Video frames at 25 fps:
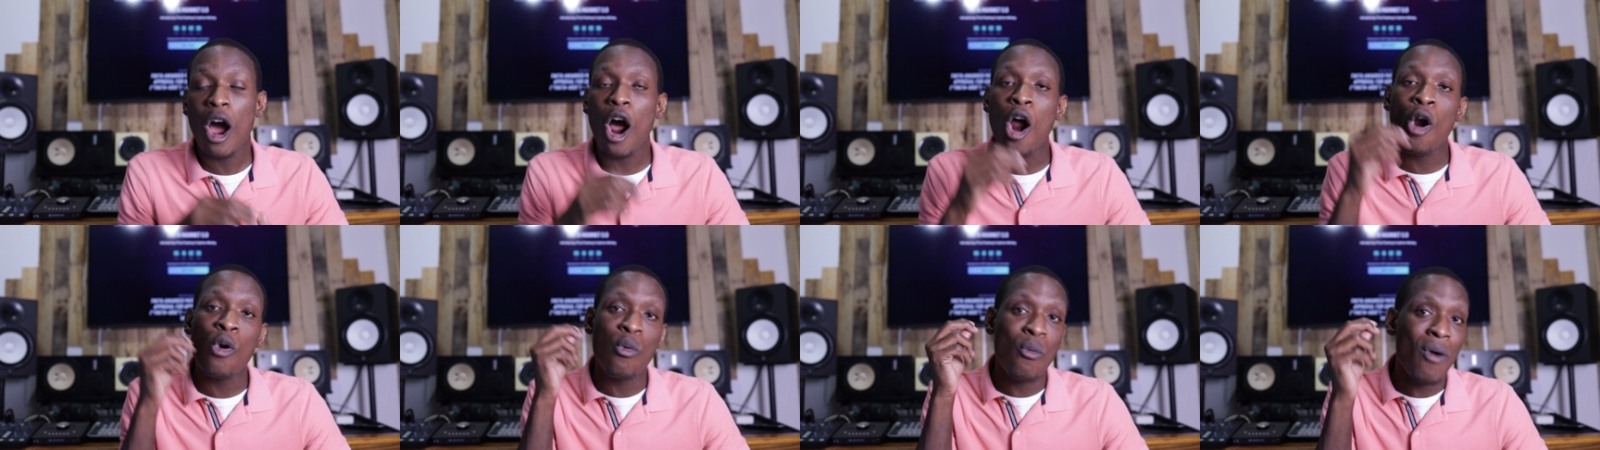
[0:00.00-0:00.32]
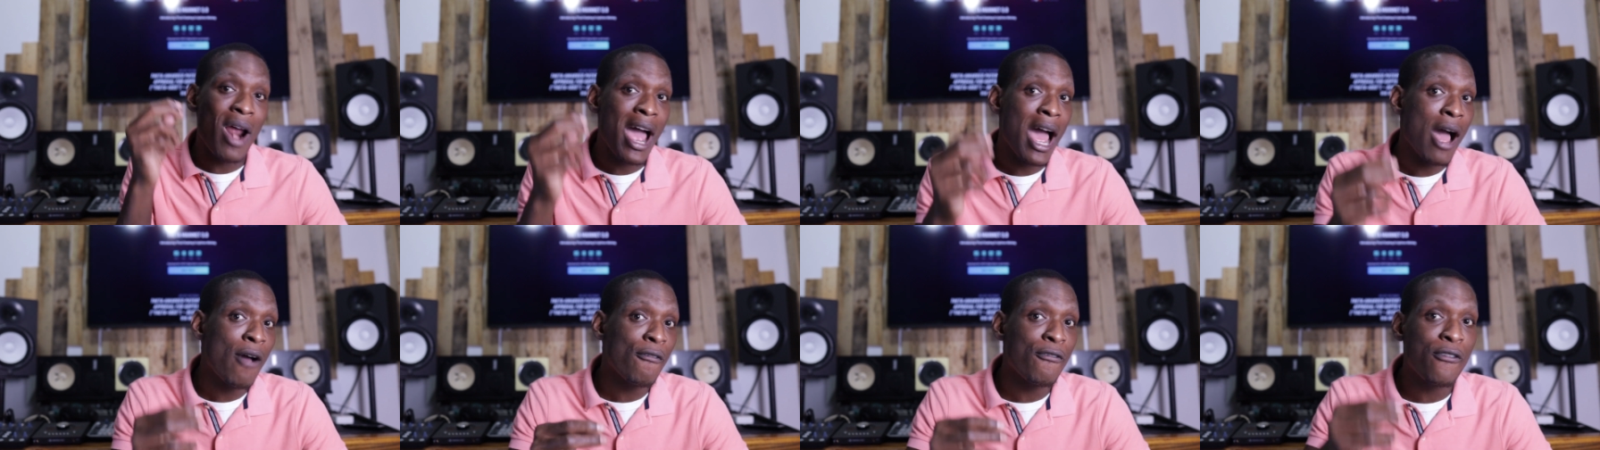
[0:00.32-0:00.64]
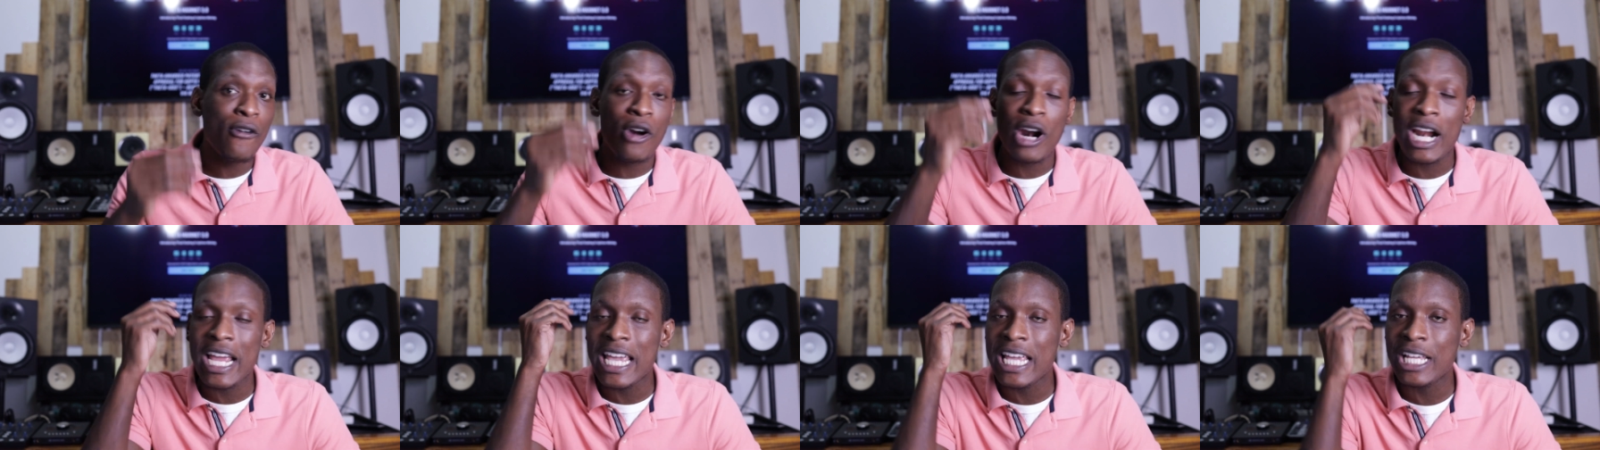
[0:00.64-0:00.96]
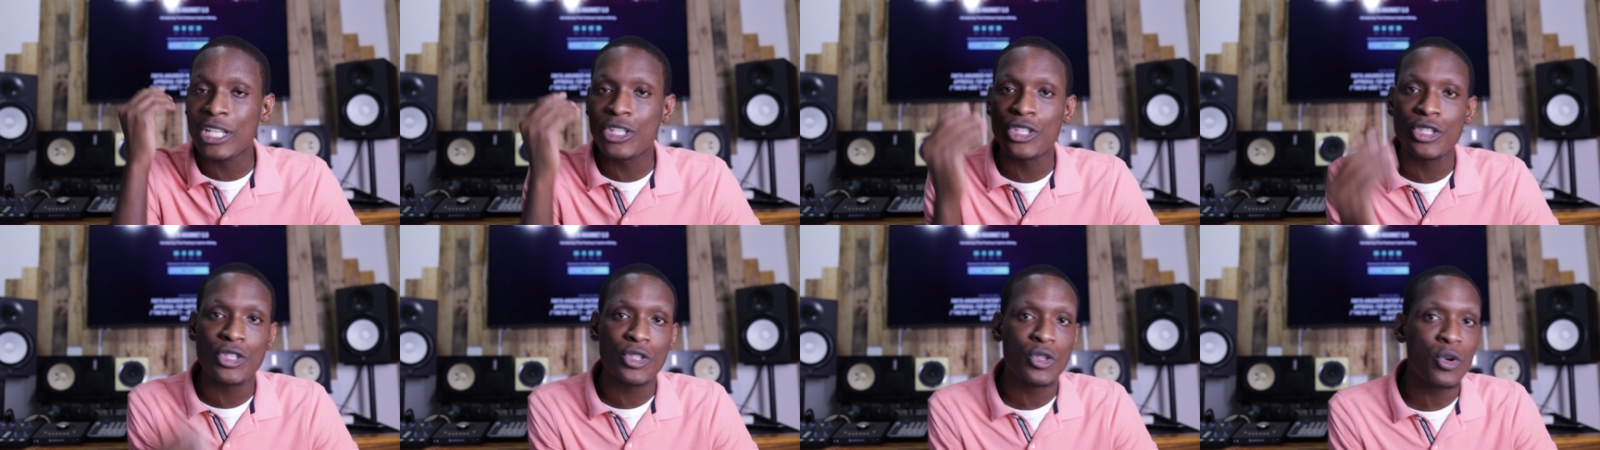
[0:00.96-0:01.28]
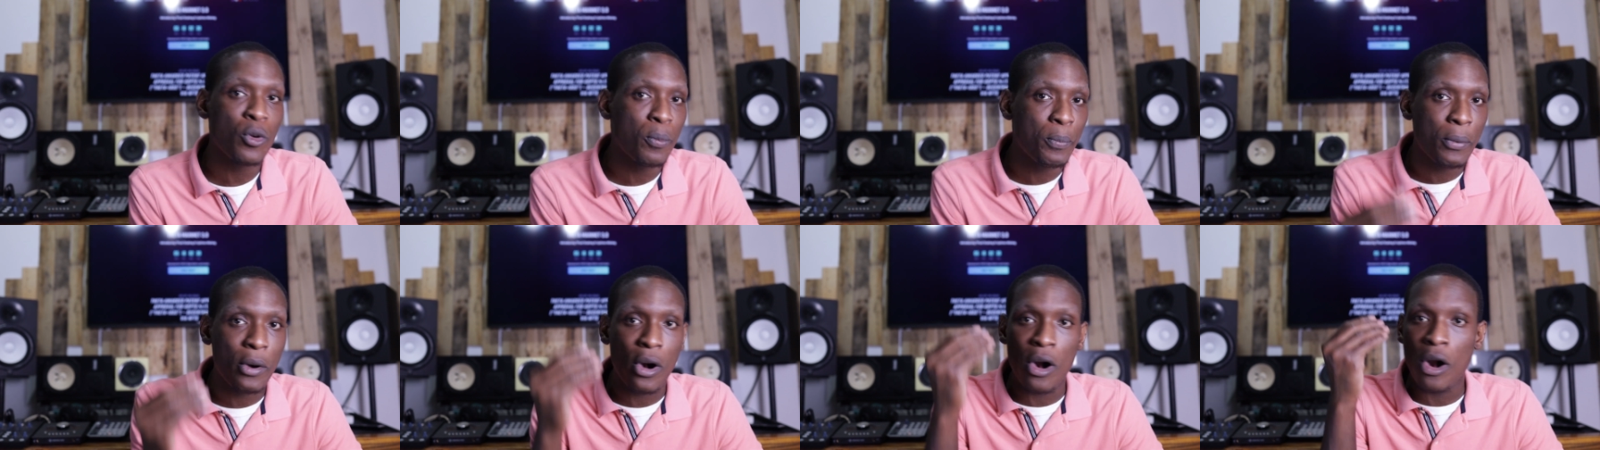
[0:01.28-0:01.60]
around for a
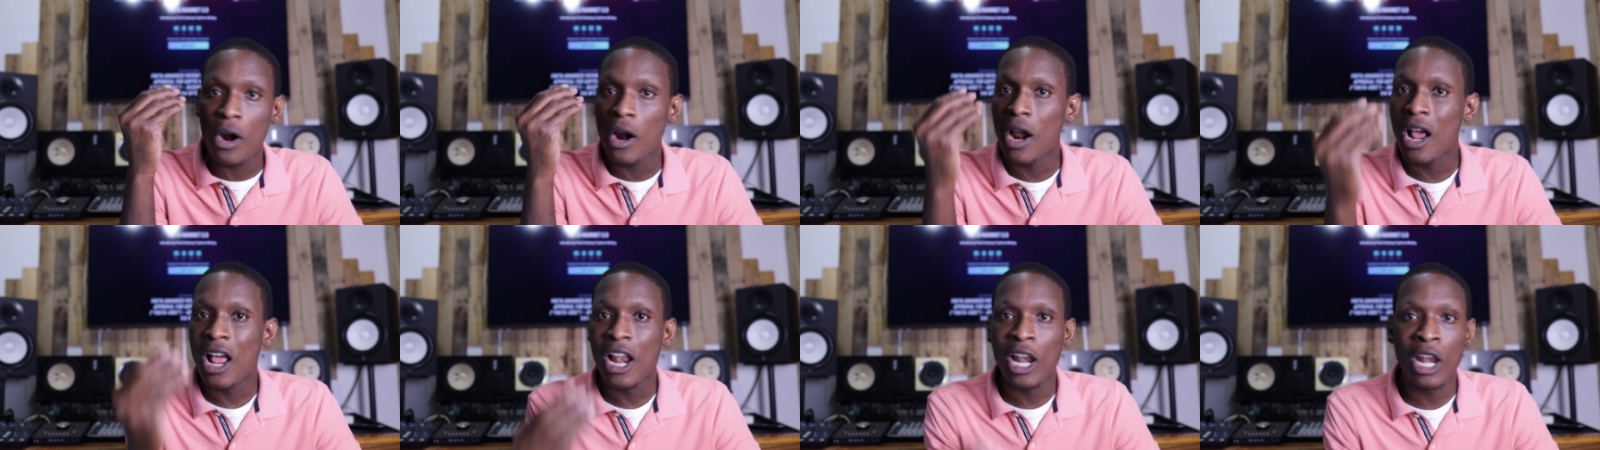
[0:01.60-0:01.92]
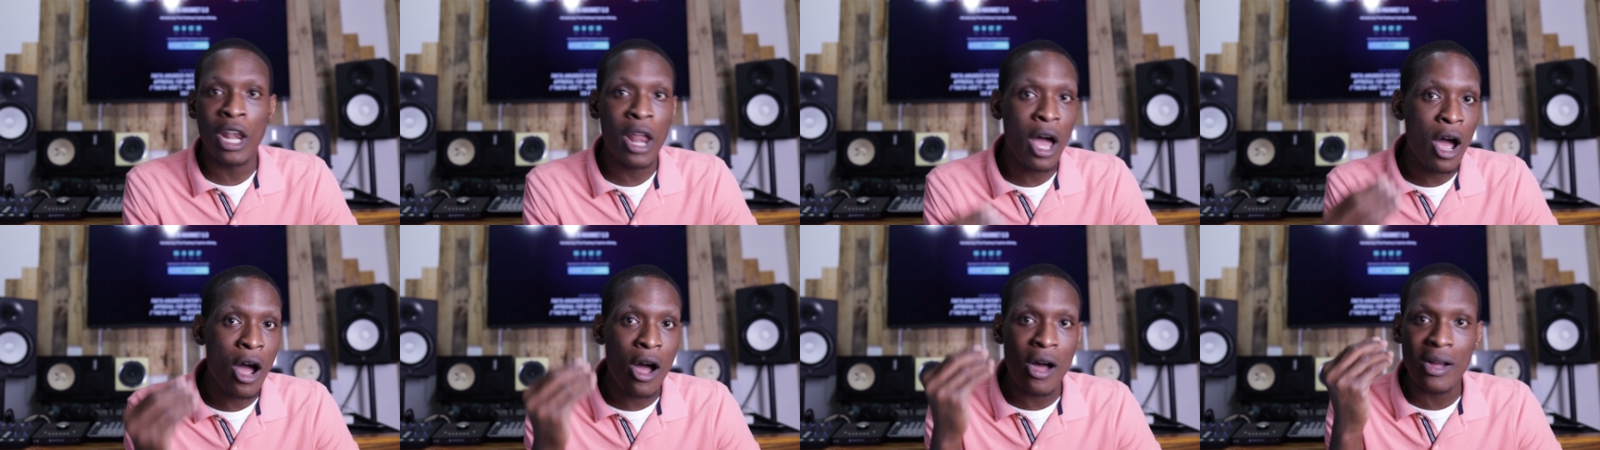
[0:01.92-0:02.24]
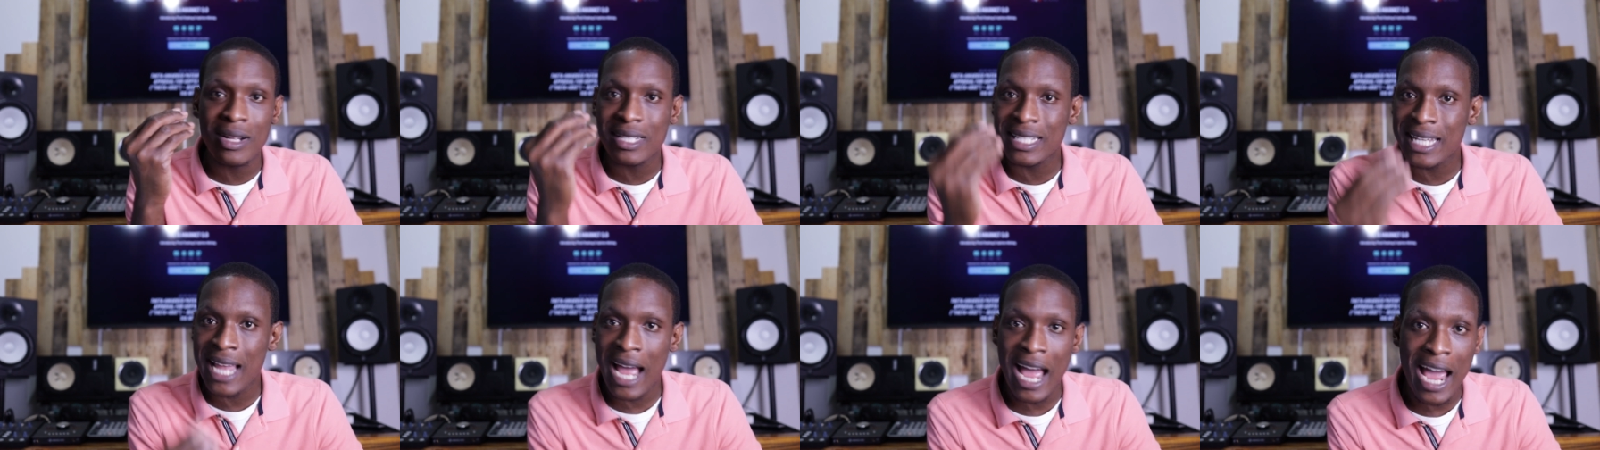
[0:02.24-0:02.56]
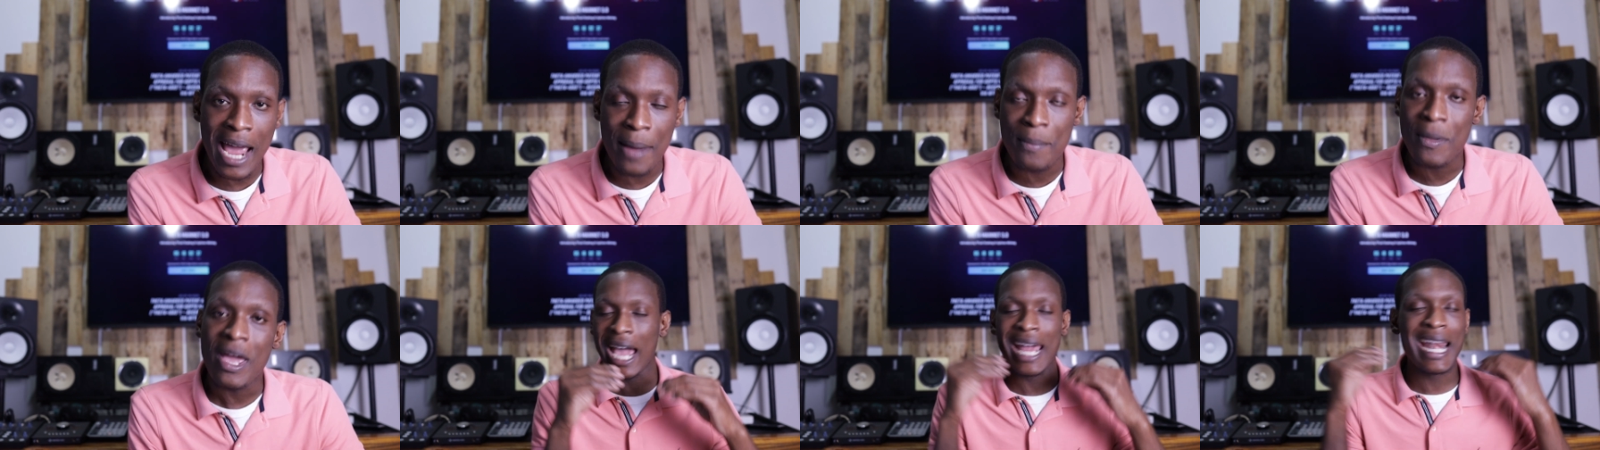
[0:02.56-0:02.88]
super long time.